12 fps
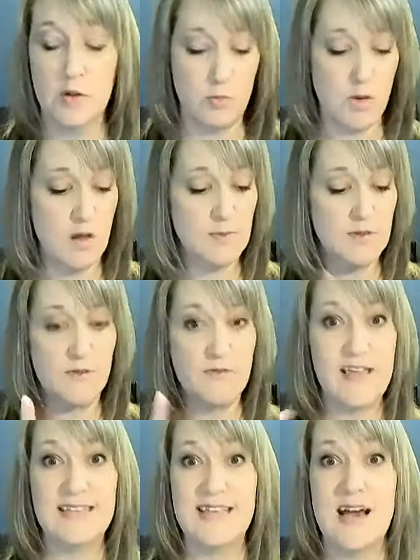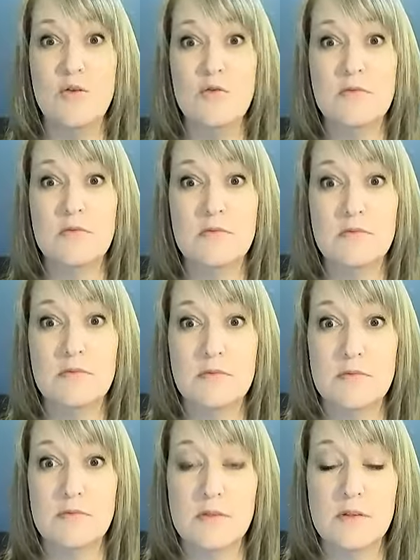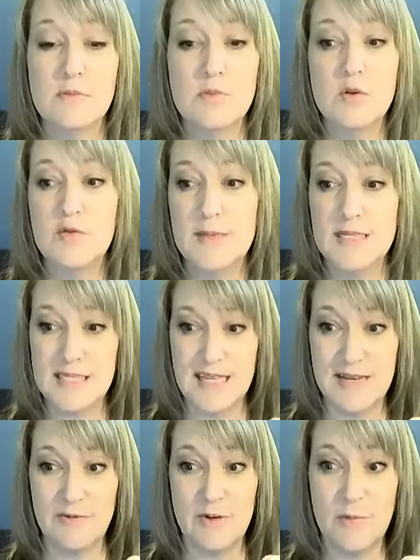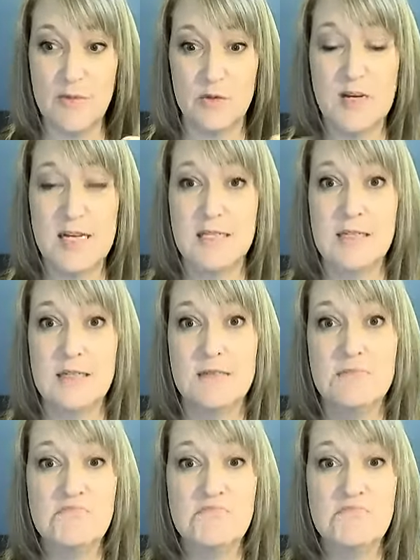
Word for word: Your palms are face out, movements from the wrist.